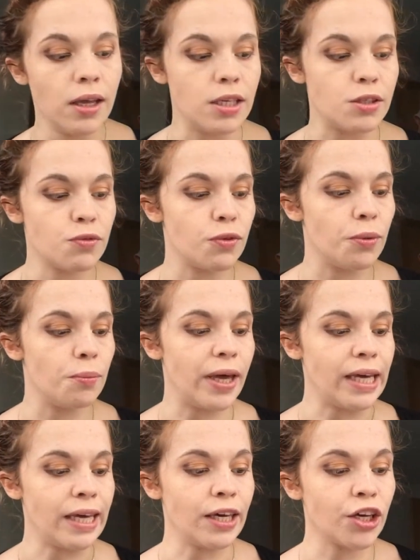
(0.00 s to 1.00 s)
It's from
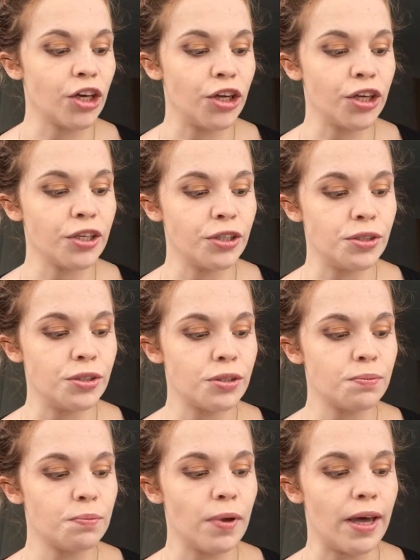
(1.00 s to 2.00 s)
a Kirkland
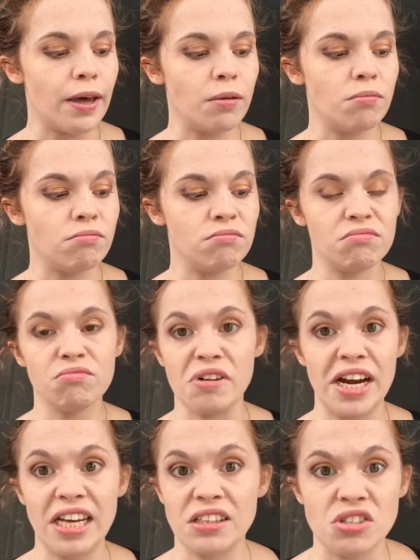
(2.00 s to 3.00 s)

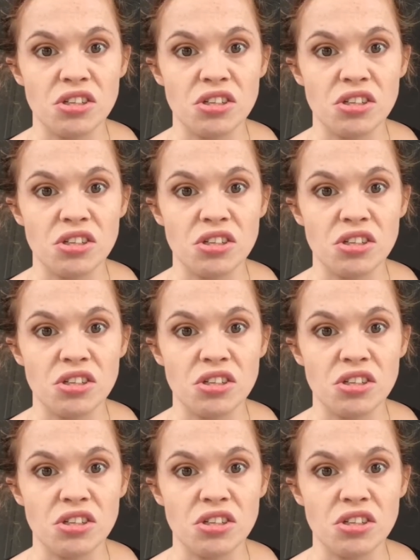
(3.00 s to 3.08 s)
range.